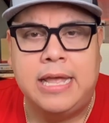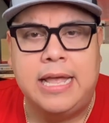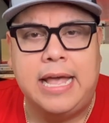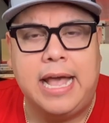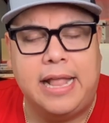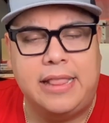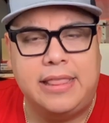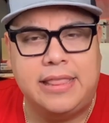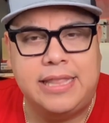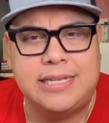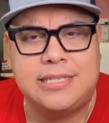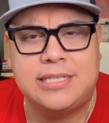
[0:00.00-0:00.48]

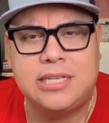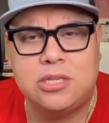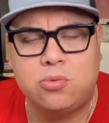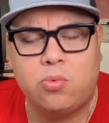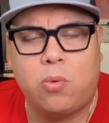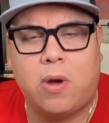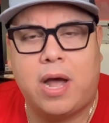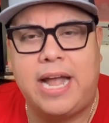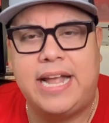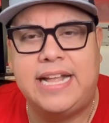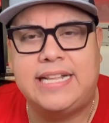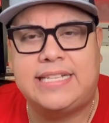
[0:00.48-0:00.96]
and this is
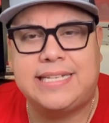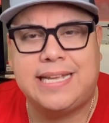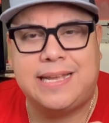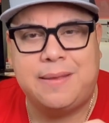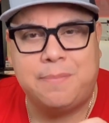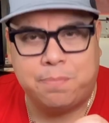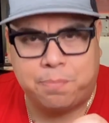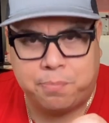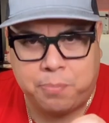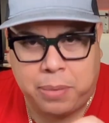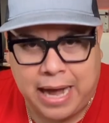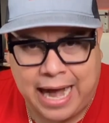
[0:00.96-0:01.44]
why it's
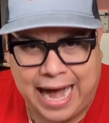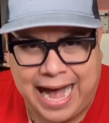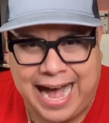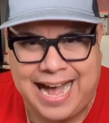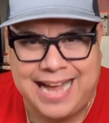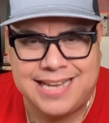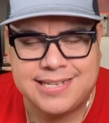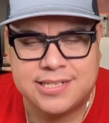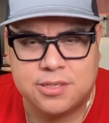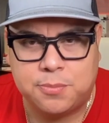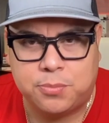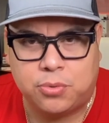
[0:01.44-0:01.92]

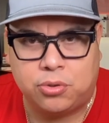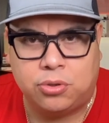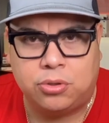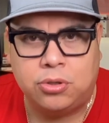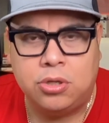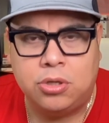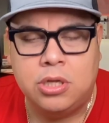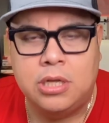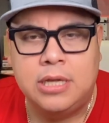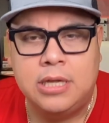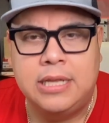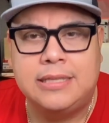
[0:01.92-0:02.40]
impossible
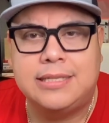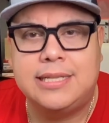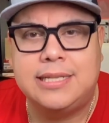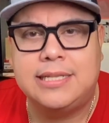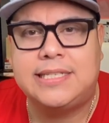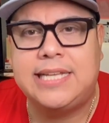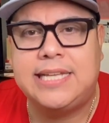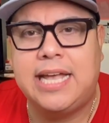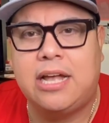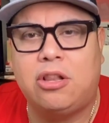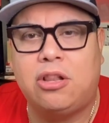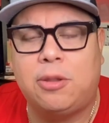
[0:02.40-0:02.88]
to
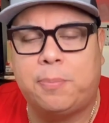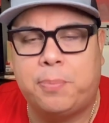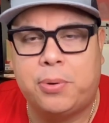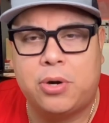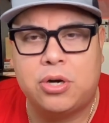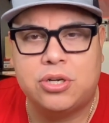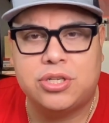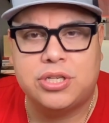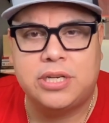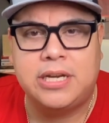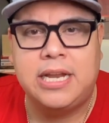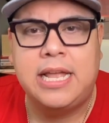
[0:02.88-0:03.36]
tell a
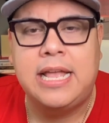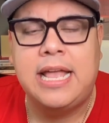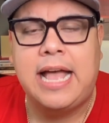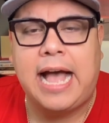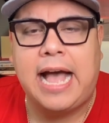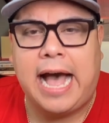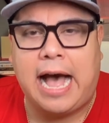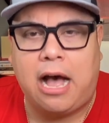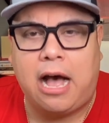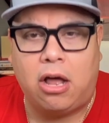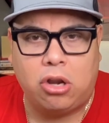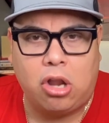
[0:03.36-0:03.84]
person
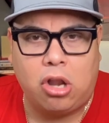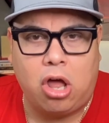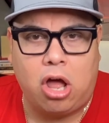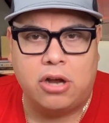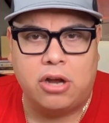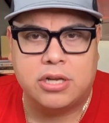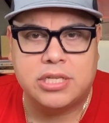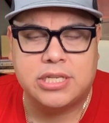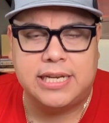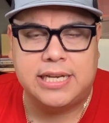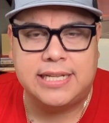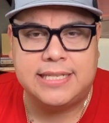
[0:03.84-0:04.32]
how long
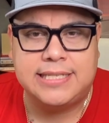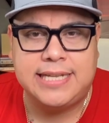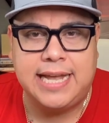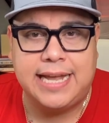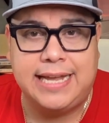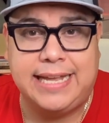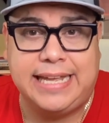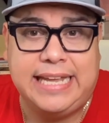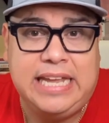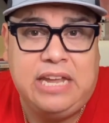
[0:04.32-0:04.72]
it's gonna take,